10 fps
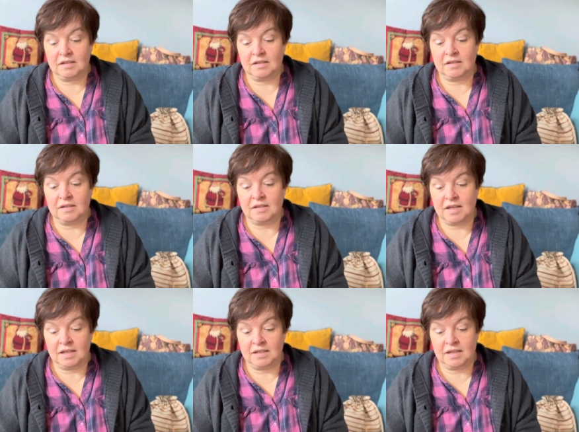a
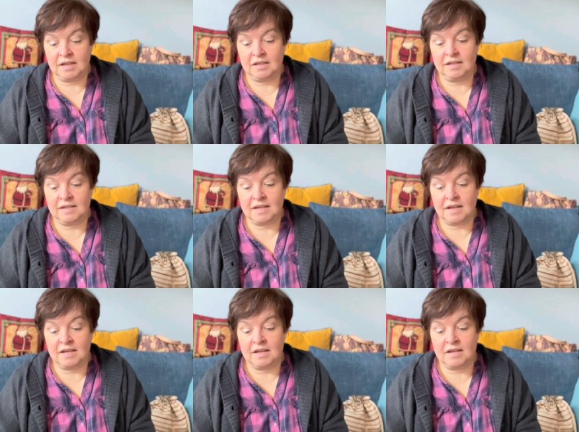knitting
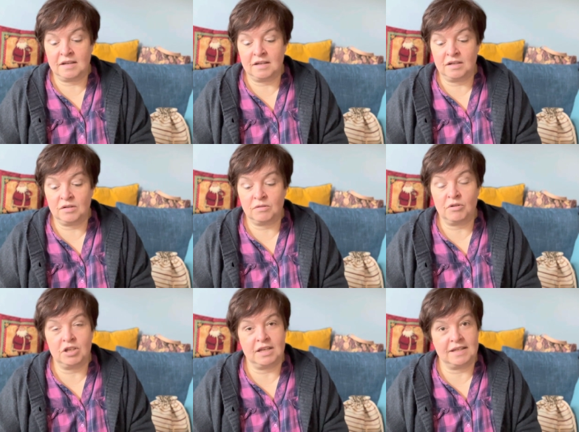designer and a
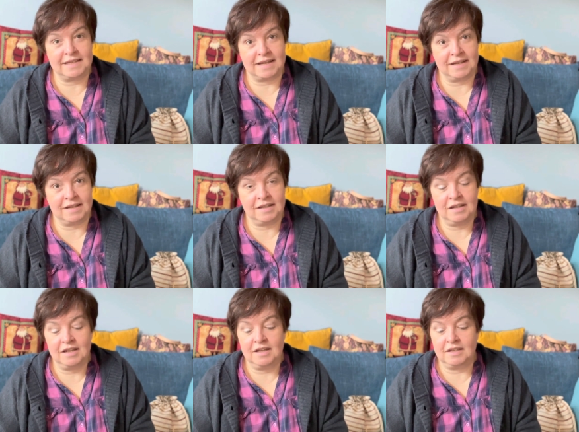crochet designer
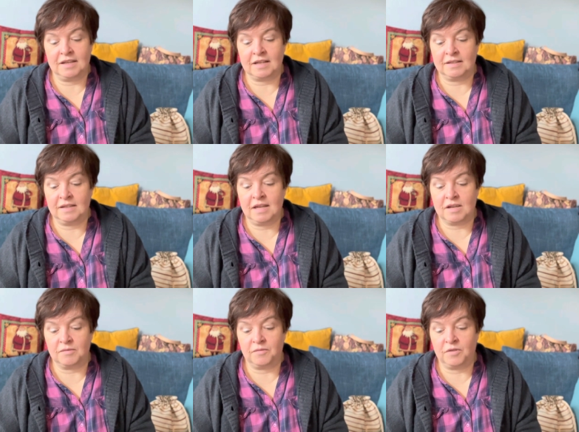next
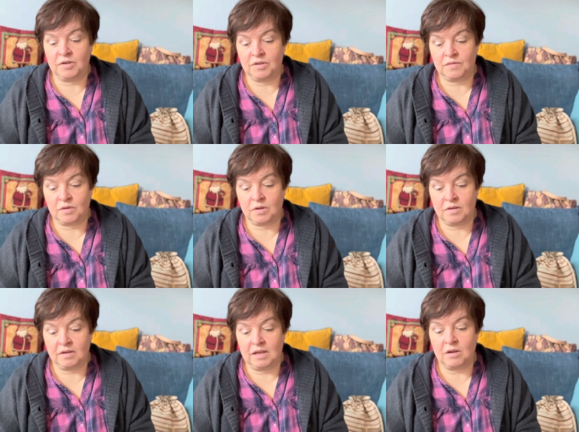year. First of
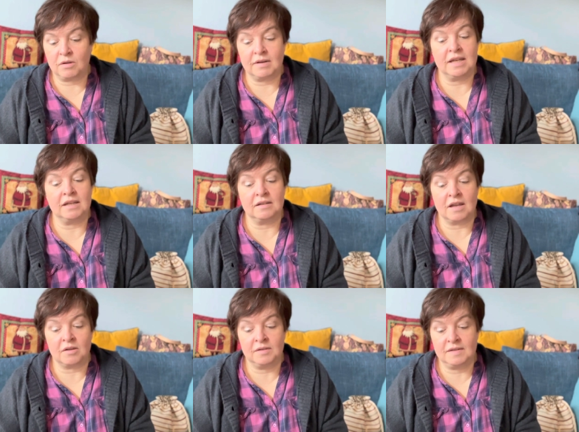all, he already
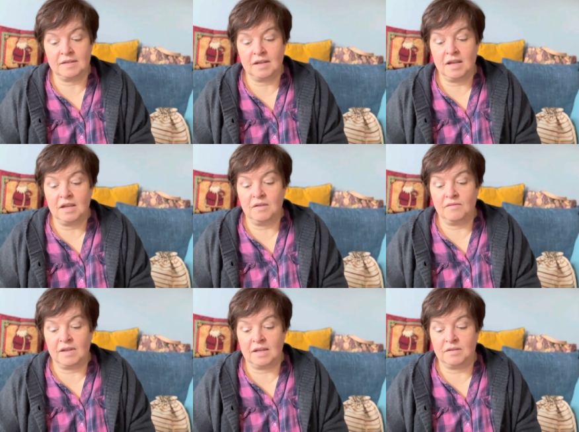announced
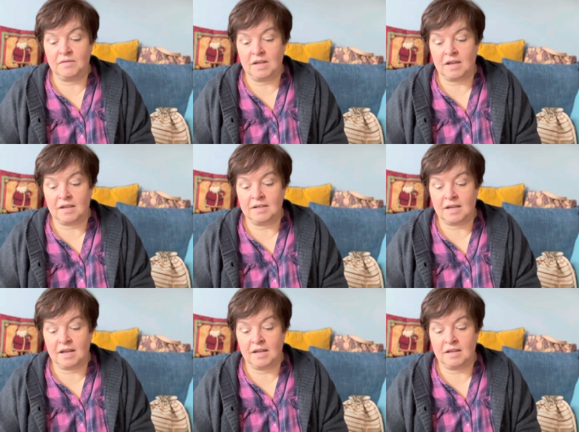that the yarn
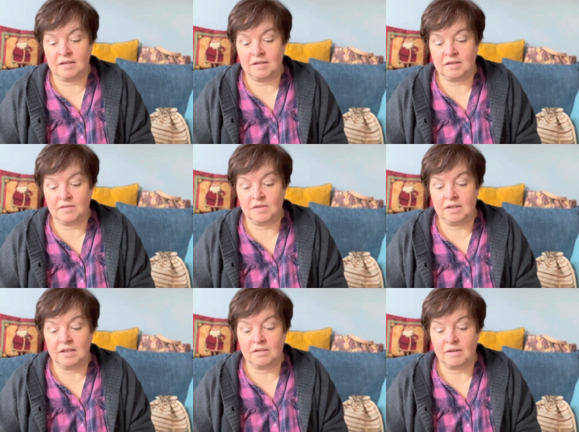dyer is the
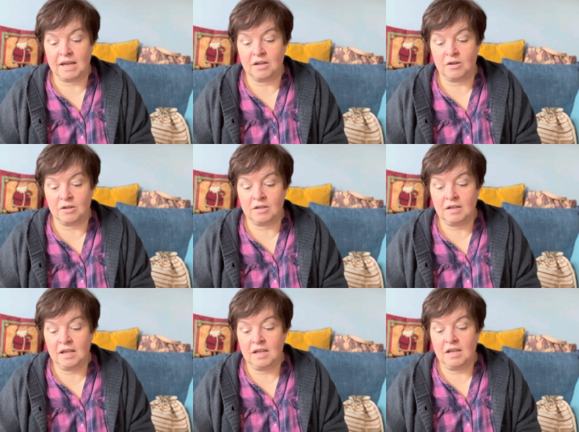little grey girl,
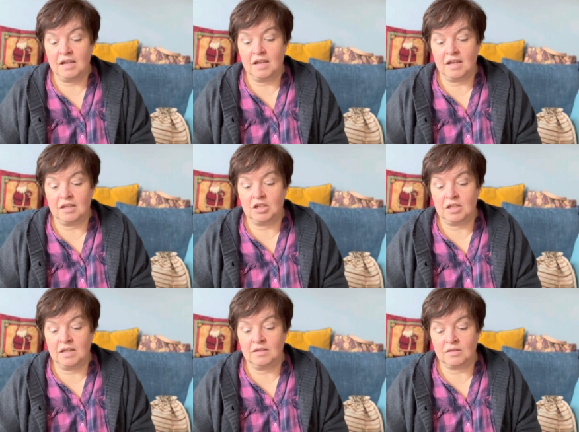and
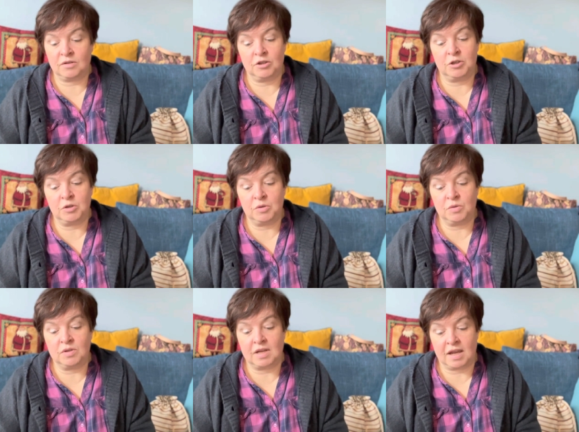she is going
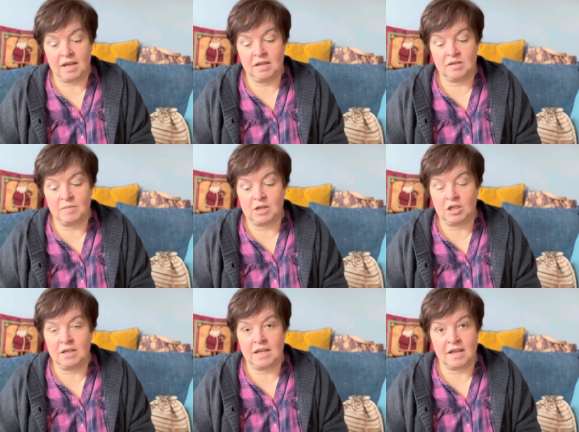to dye a
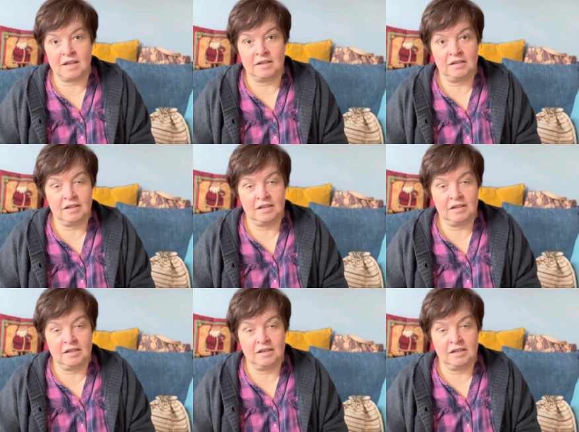special yarn